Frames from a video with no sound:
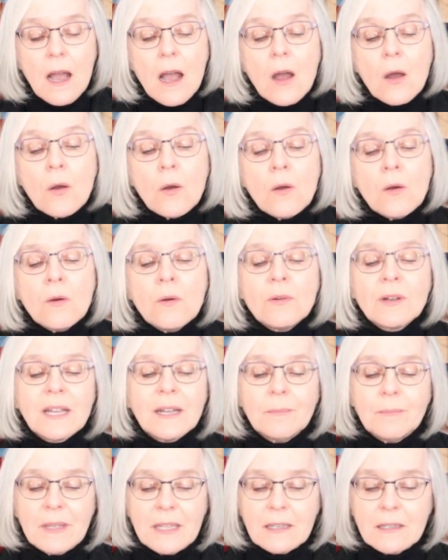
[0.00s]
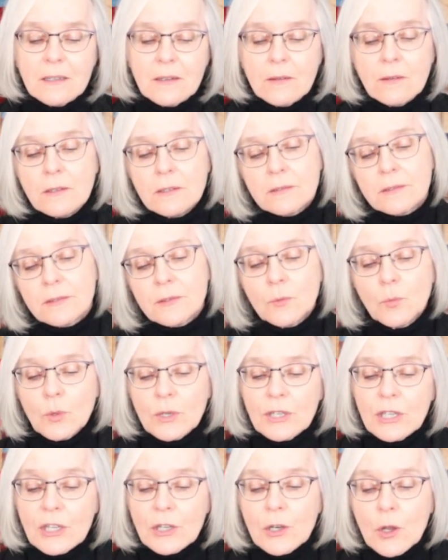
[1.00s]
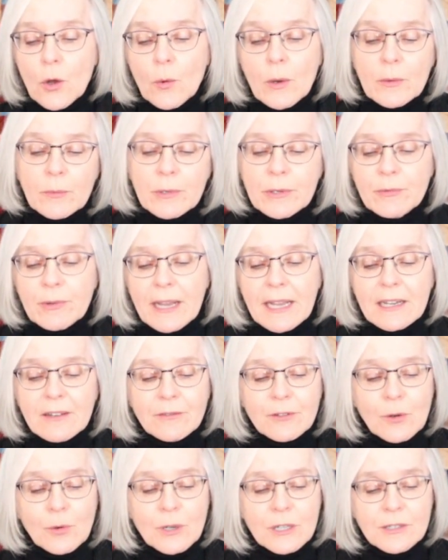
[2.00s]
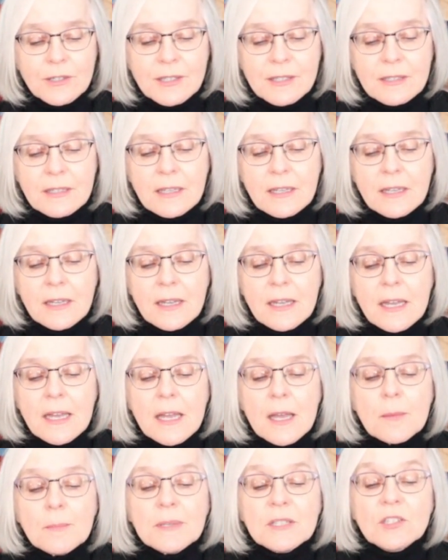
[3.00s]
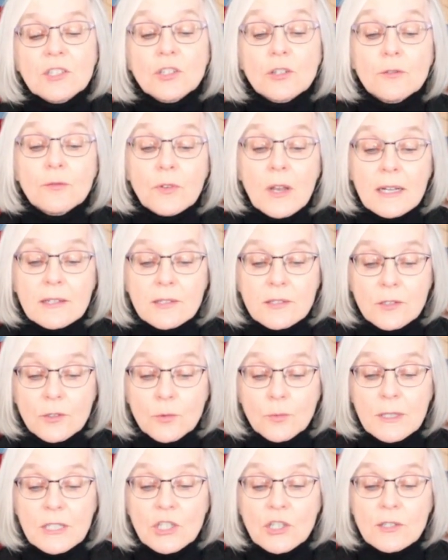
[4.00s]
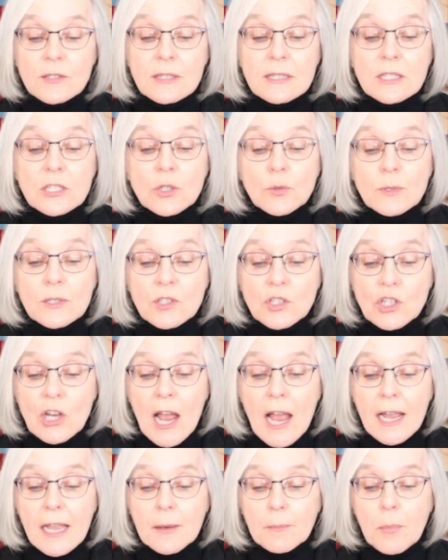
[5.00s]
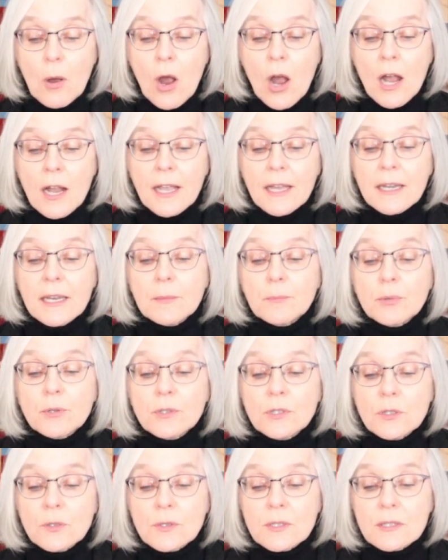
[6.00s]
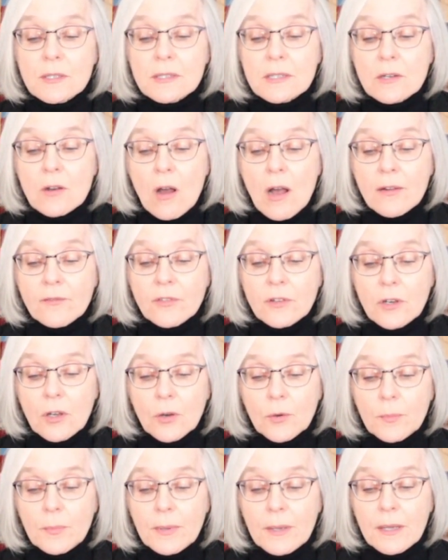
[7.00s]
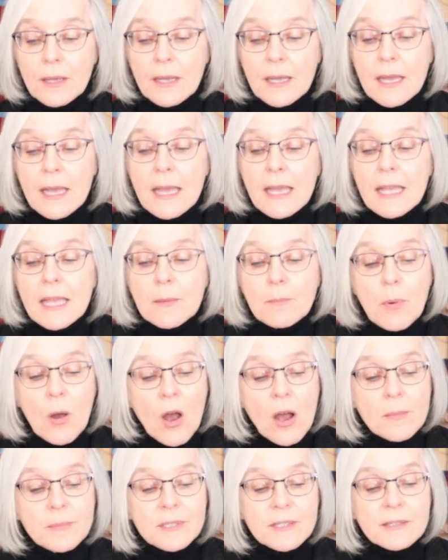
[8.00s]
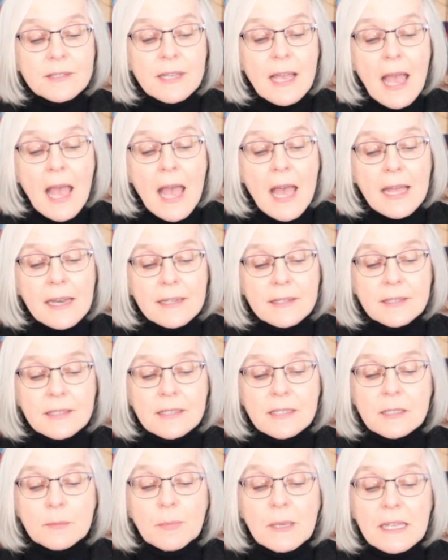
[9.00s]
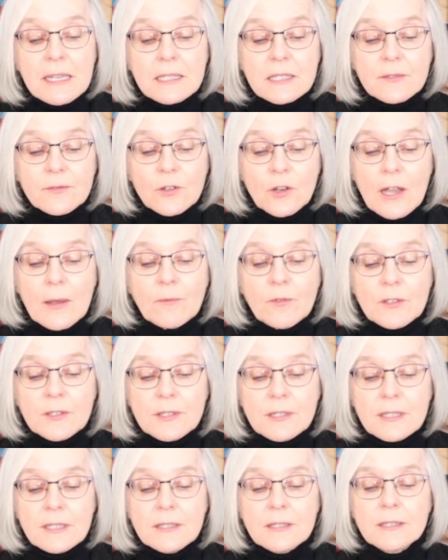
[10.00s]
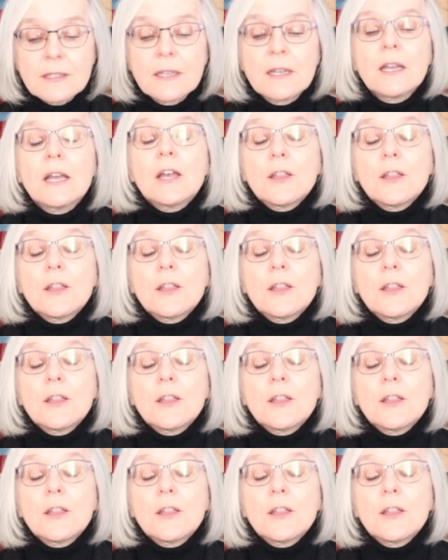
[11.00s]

Oh, come in, Knowlton. Wouldn't you know it would rain, of course. Mr. Fluxer reaches into his jacket pocket and produces an envelope. He bobs his head as he speaks for emphasis.